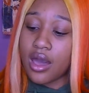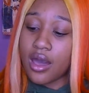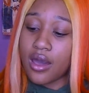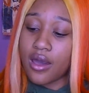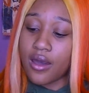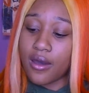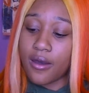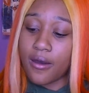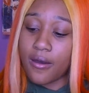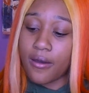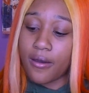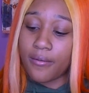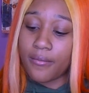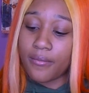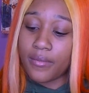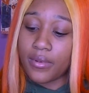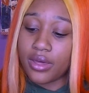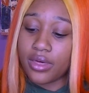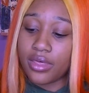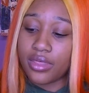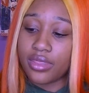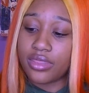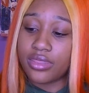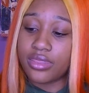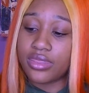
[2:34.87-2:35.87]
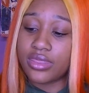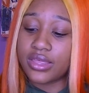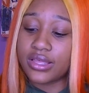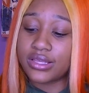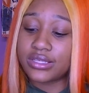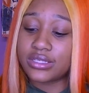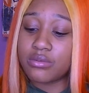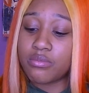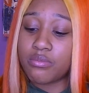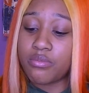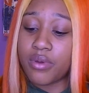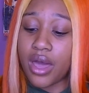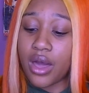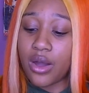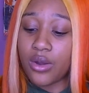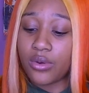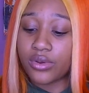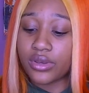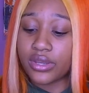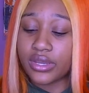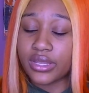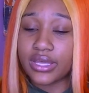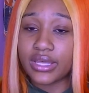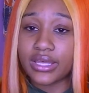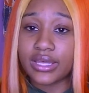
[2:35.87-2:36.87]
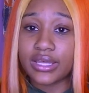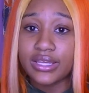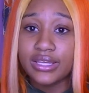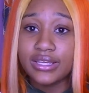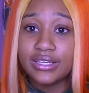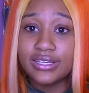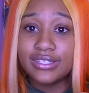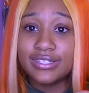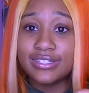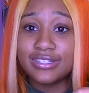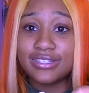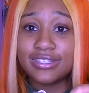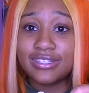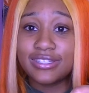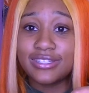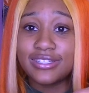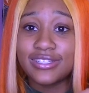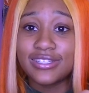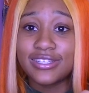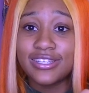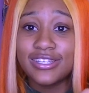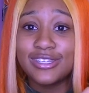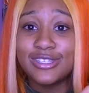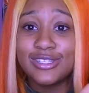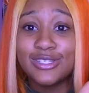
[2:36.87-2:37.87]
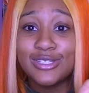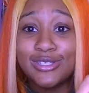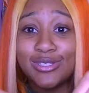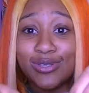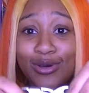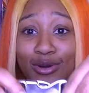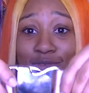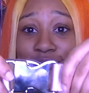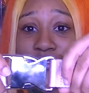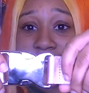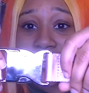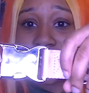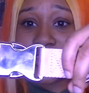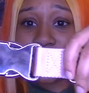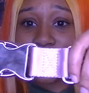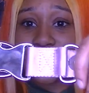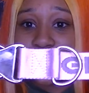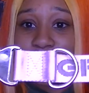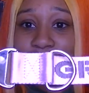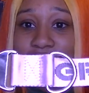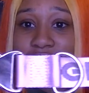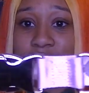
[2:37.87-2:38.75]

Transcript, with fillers: Um, this belt is so freaking cute.